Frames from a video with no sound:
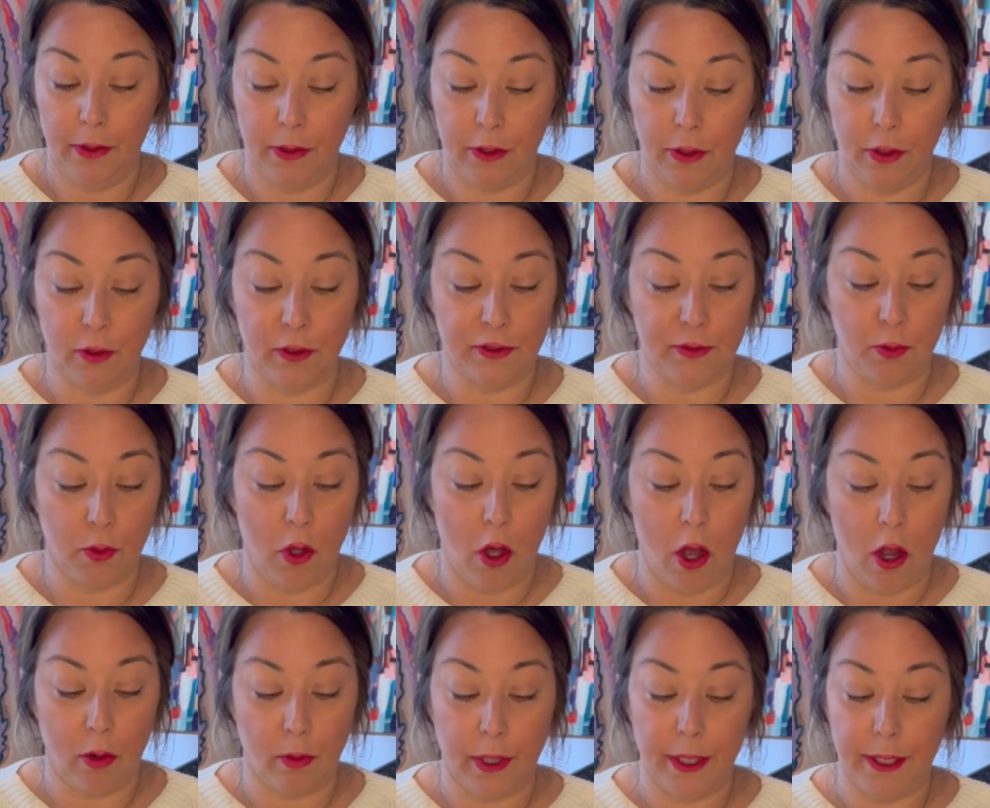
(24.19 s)
Yours will
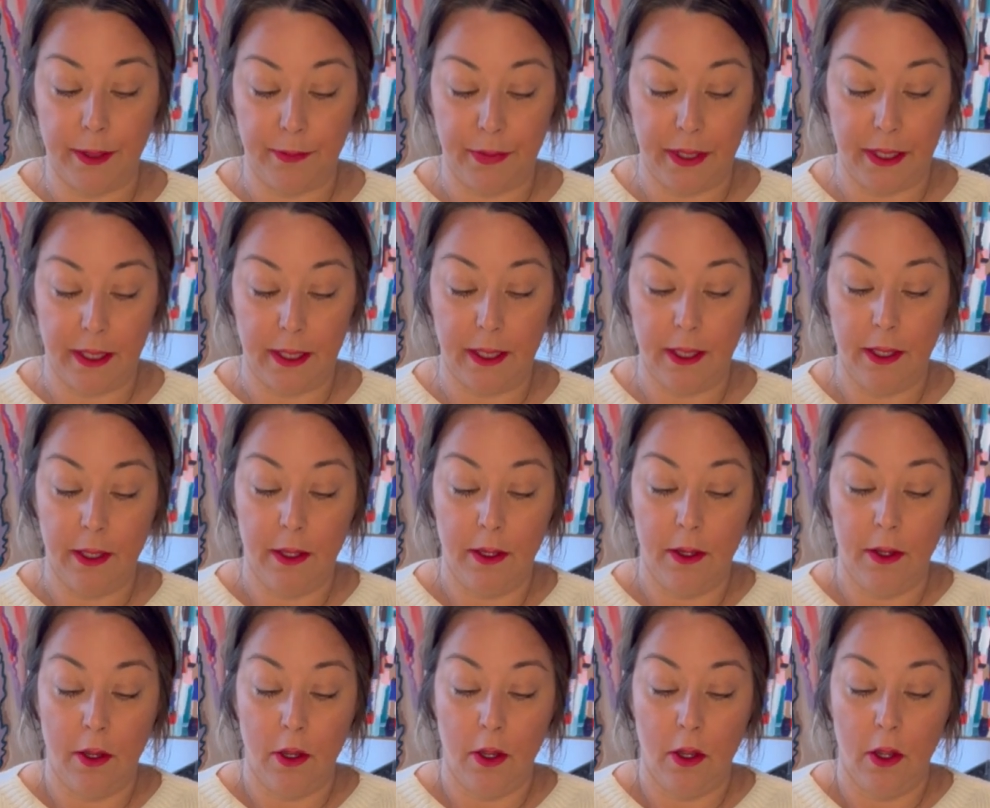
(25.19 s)
already be
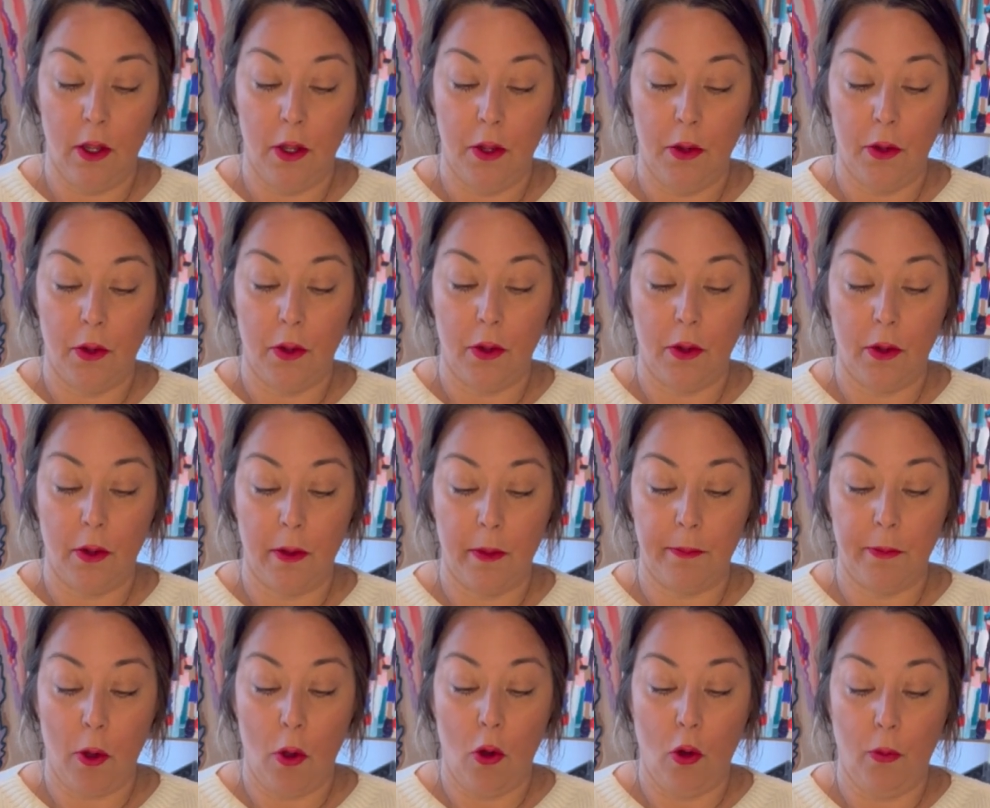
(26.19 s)

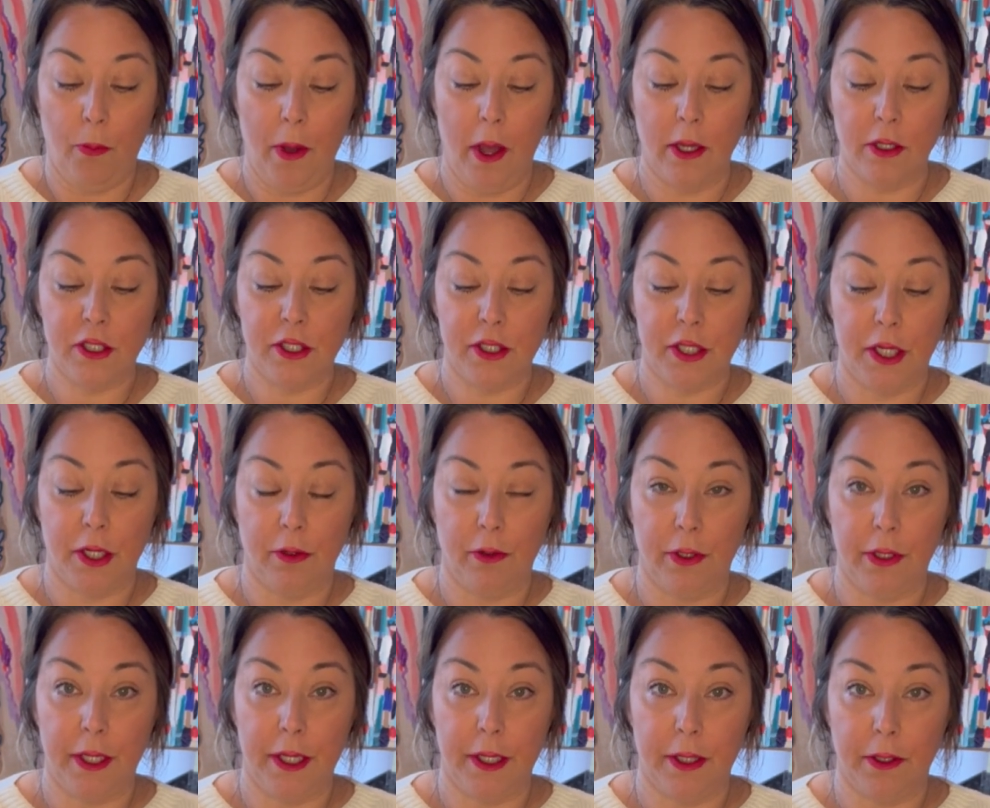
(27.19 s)
hole punched here
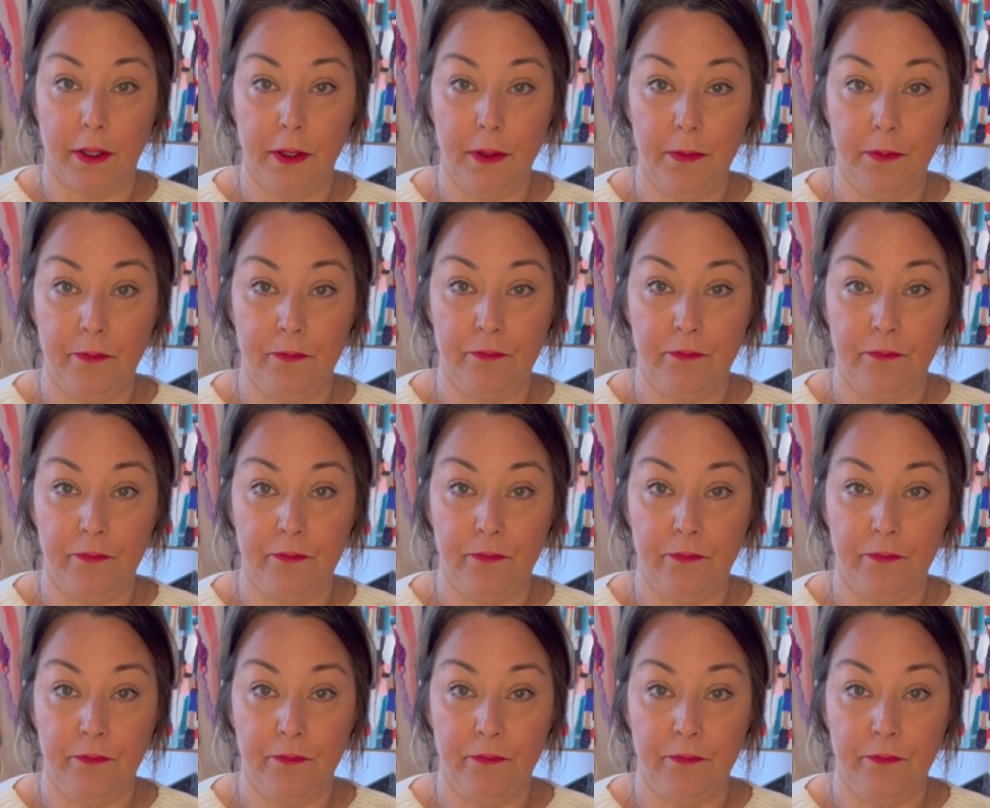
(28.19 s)
and here.